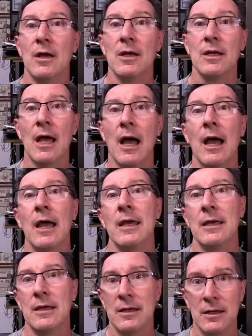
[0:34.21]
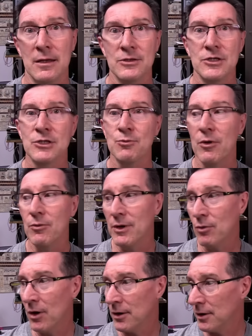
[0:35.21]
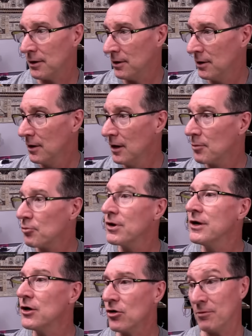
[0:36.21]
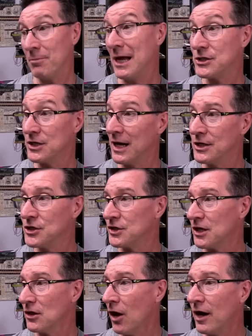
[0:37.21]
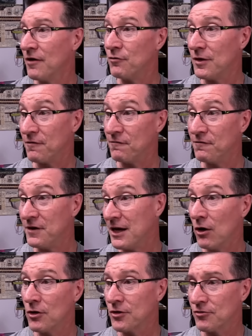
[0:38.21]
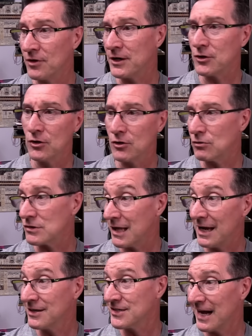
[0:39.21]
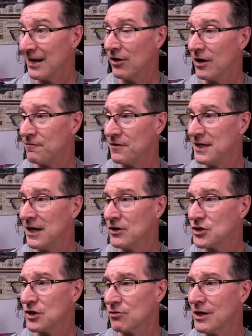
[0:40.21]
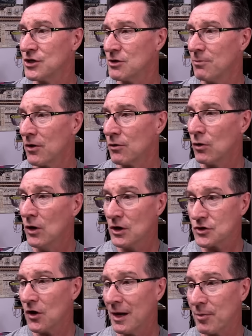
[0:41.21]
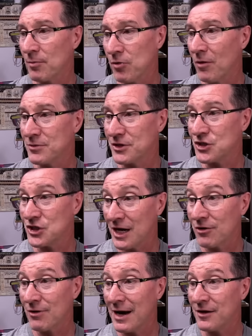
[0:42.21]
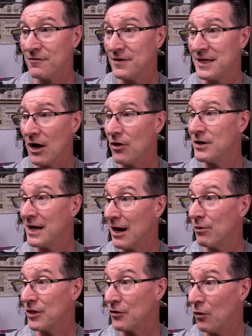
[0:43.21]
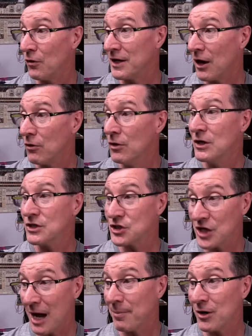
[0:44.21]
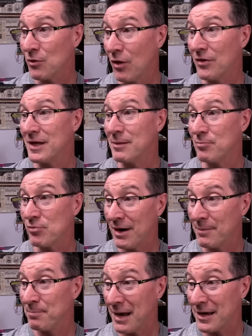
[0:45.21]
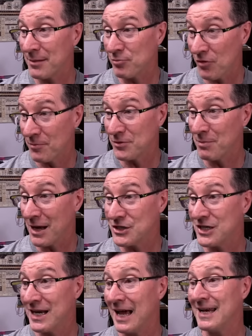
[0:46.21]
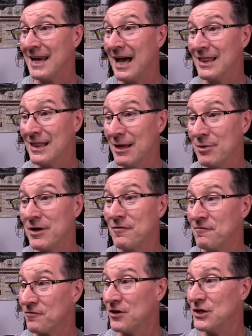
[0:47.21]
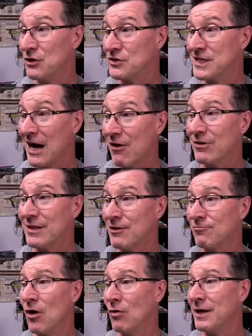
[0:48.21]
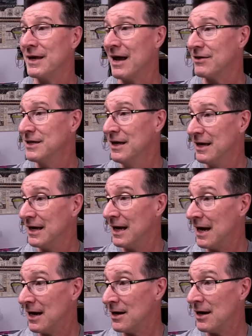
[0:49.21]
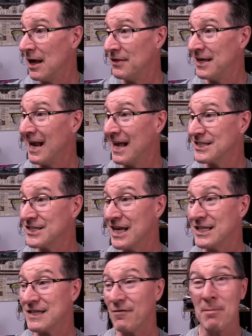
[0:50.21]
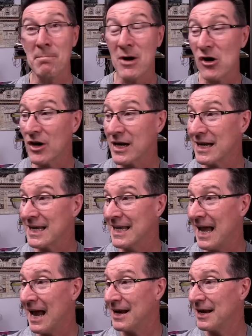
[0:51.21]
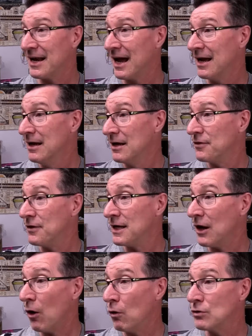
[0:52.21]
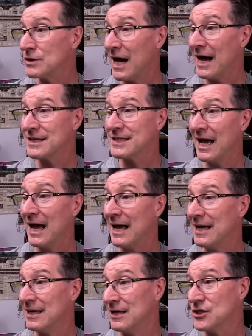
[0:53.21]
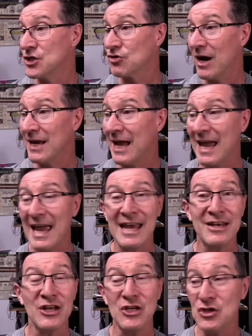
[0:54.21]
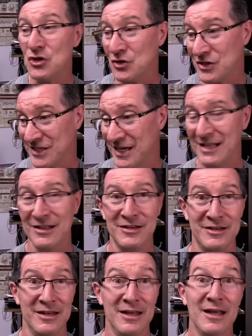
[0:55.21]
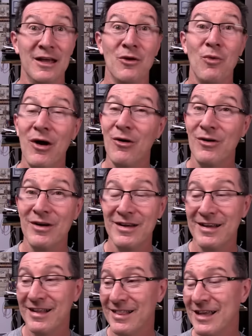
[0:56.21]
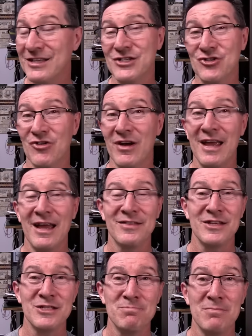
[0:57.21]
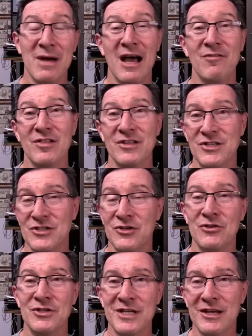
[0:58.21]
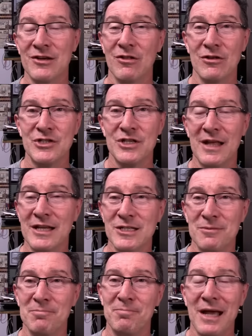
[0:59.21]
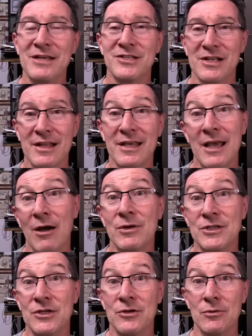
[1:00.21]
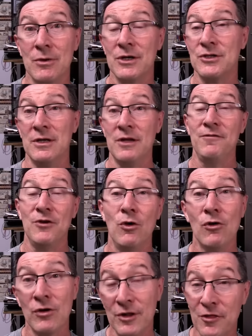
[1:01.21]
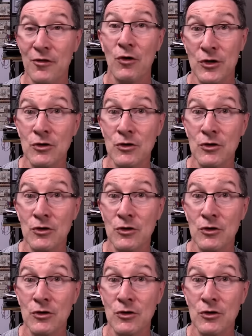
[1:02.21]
Yay, just what we wanted. Bring your imagination to life with VO3, Google's latest AI video generation model. Type a prompt to generate a video now with audio, sharper quality, better prompt matching, and unlimited free use currently rolling out in the United States of America, Canada, the old dart, Australia, and New Zealand. Well, let's try out this marvelous new technology that's basically going to, if you already thought